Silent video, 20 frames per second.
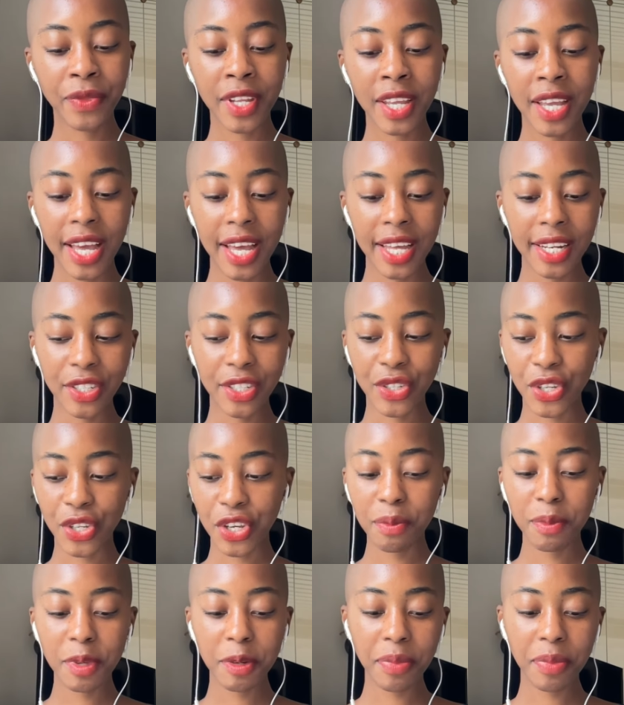And as
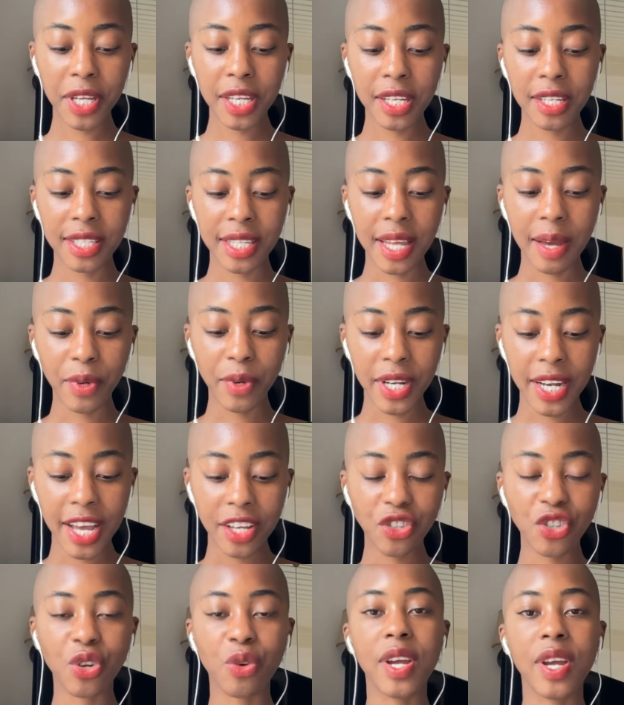human beings, our
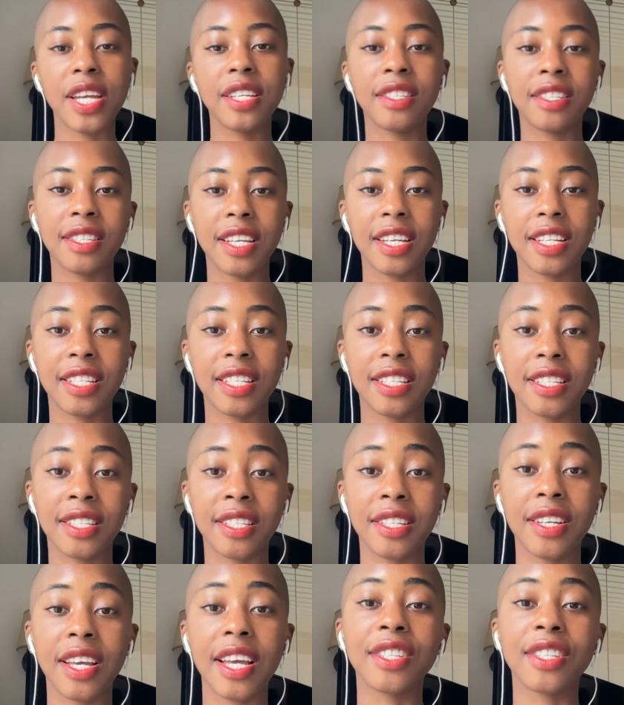natural instinct is
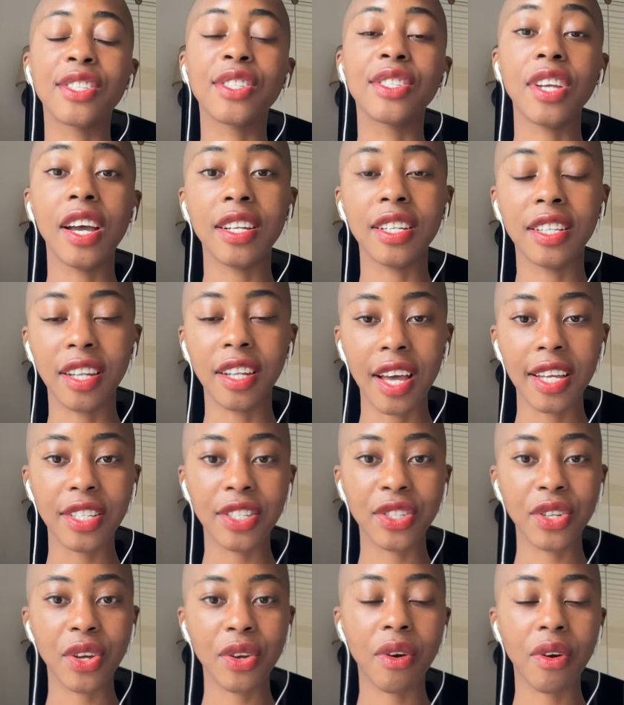to externalize.
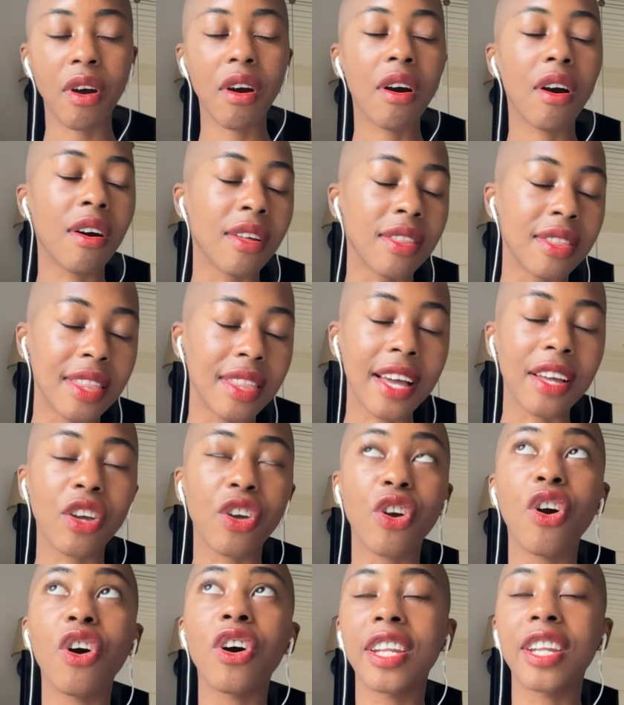So, oh,
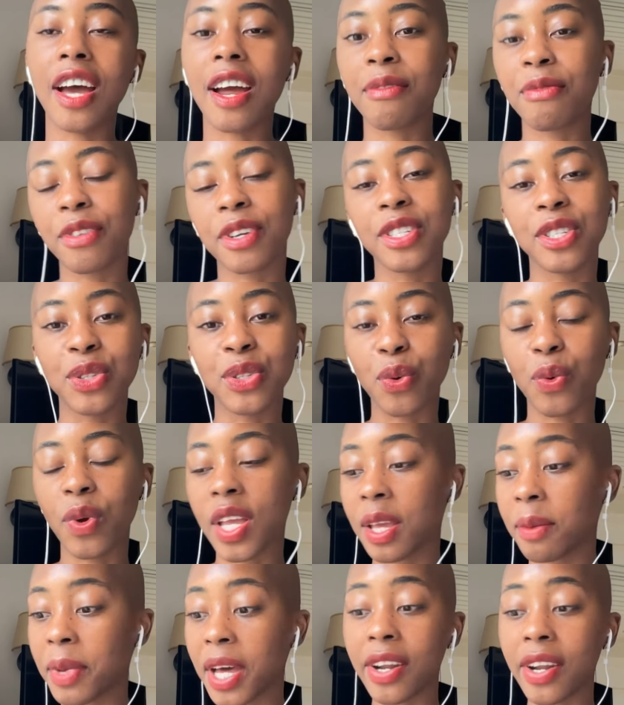thank God Africa's
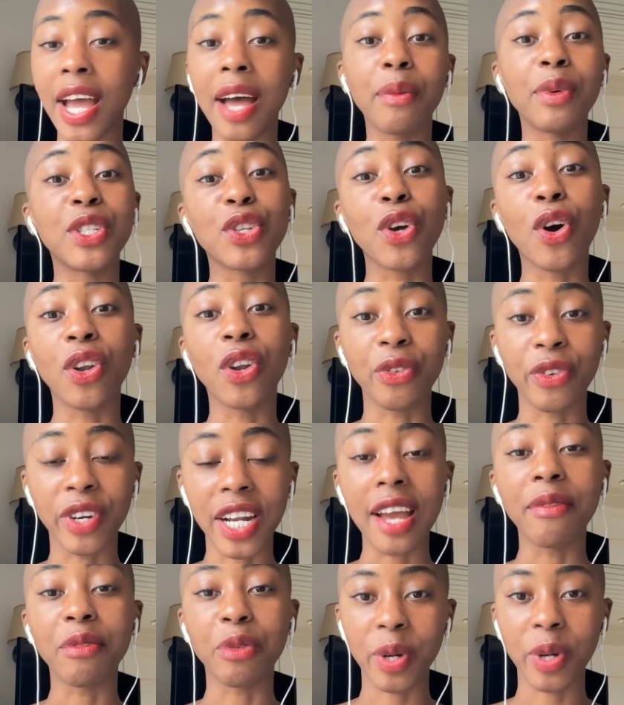talking about how intolerant
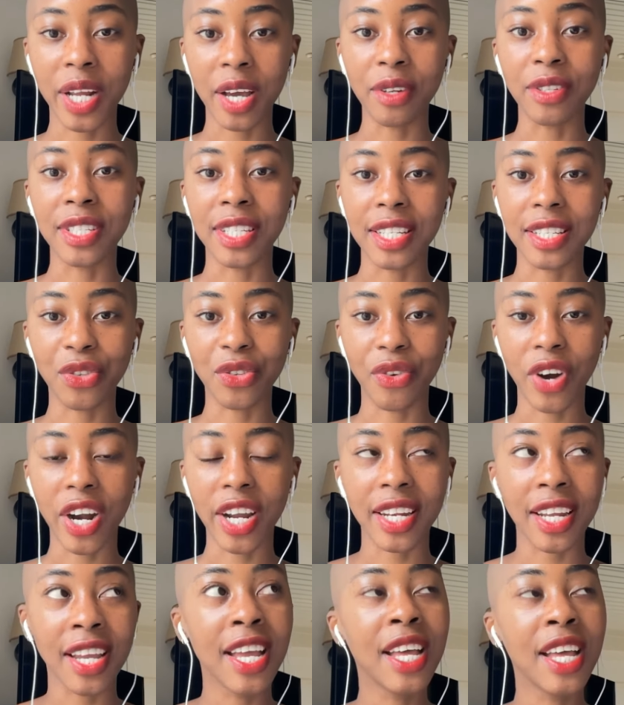everyone else is, right?